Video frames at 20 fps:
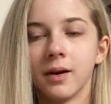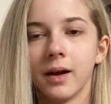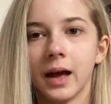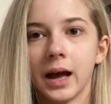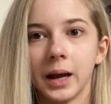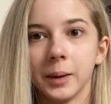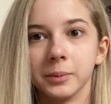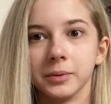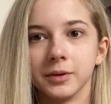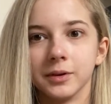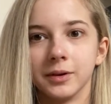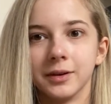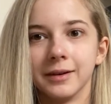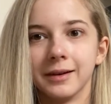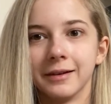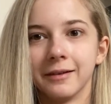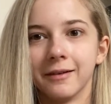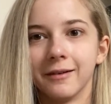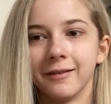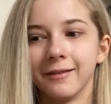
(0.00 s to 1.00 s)
Absolutely
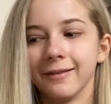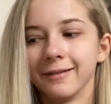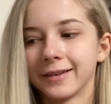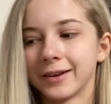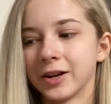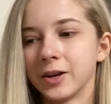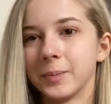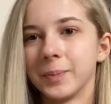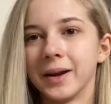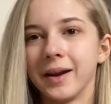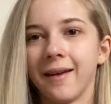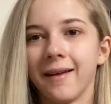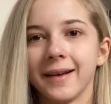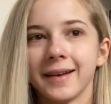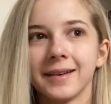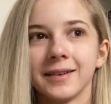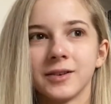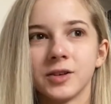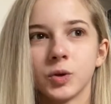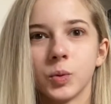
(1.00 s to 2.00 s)
not. It could have been
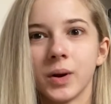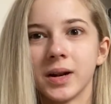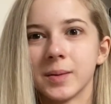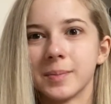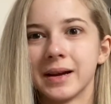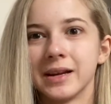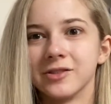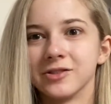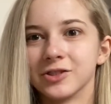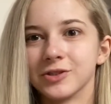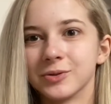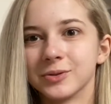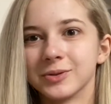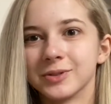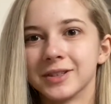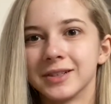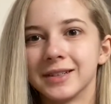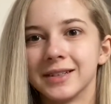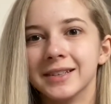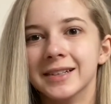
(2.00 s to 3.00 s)
like 20 pages
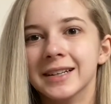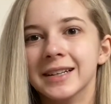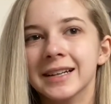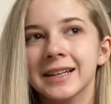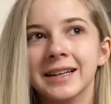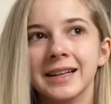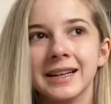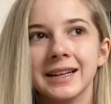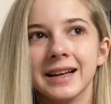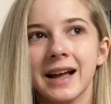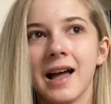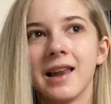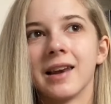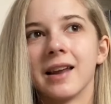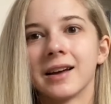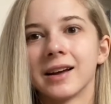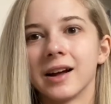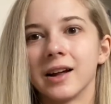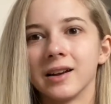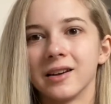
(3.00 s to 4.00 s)
shorter and
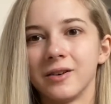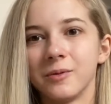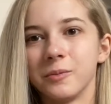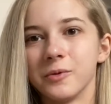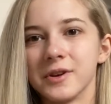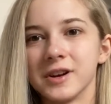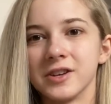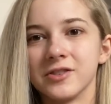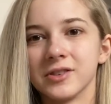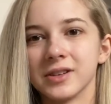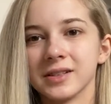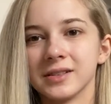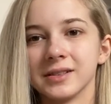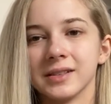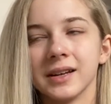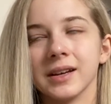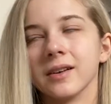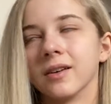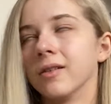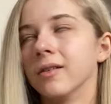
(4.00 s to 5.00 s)
like a lot more
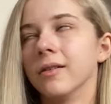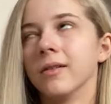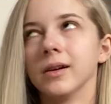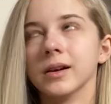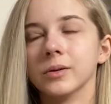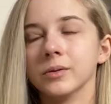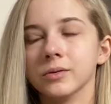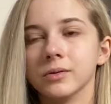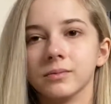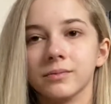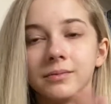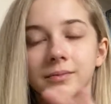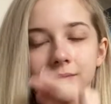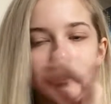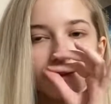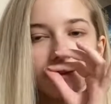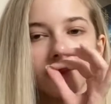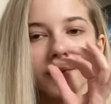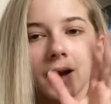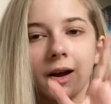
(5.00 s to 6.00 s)
interesting. Oh, it was,
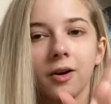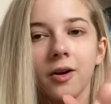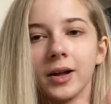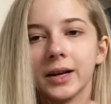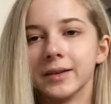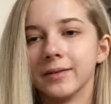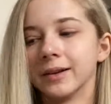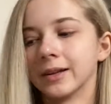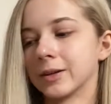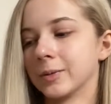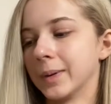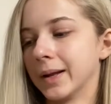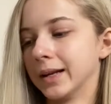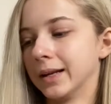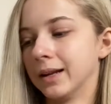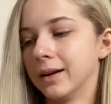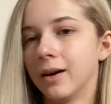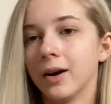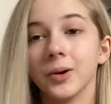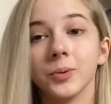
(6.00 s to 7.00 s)
I can't even explain
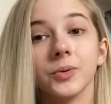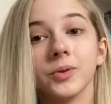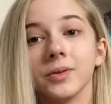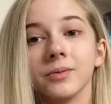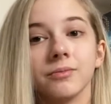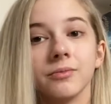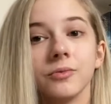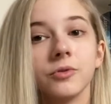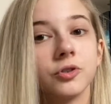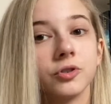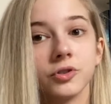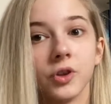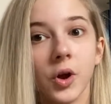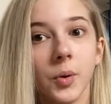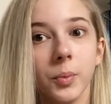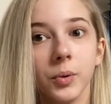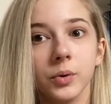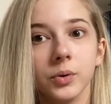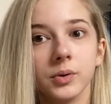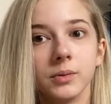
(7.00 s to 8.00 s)
it. I was so
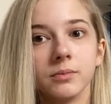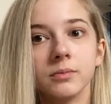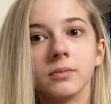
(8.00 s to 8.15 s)
bored.